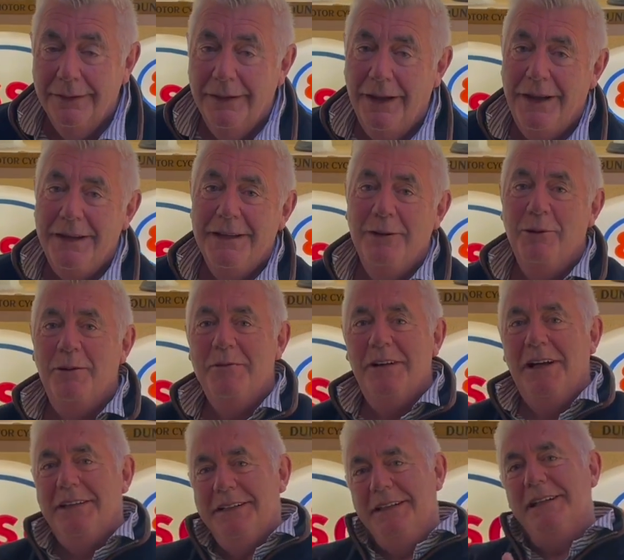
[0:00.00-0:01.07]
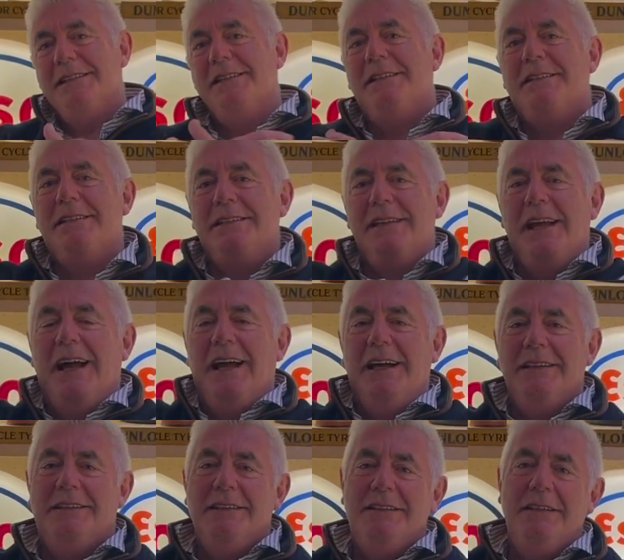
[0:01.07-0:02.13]
Hi, welcome to Hardy Classics,
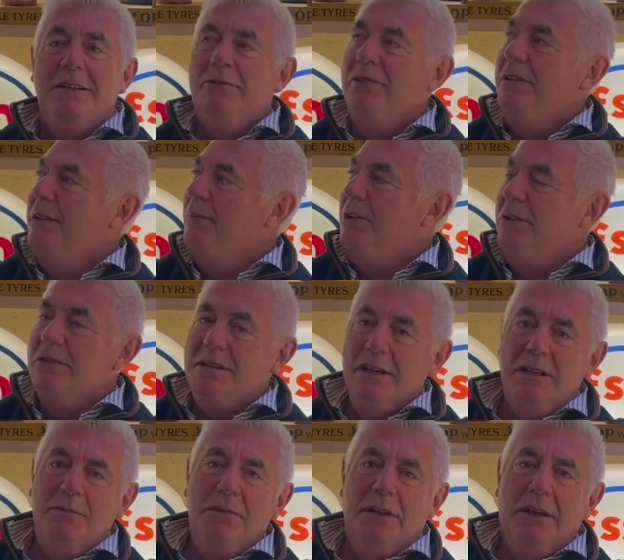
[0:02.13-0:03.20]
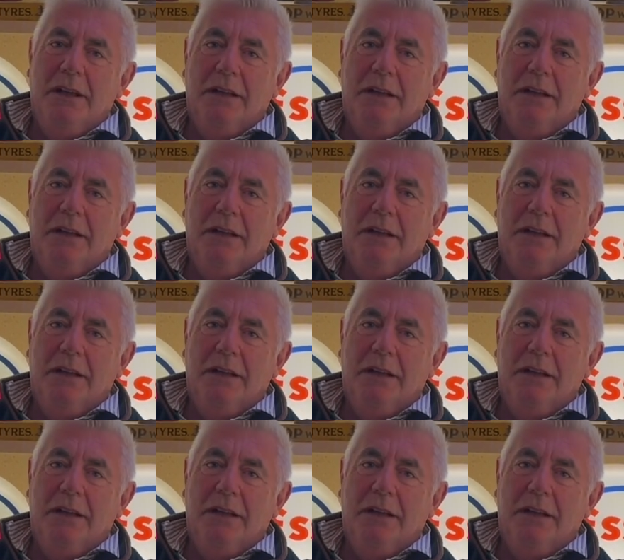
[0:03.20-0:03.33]
and today we're in the museum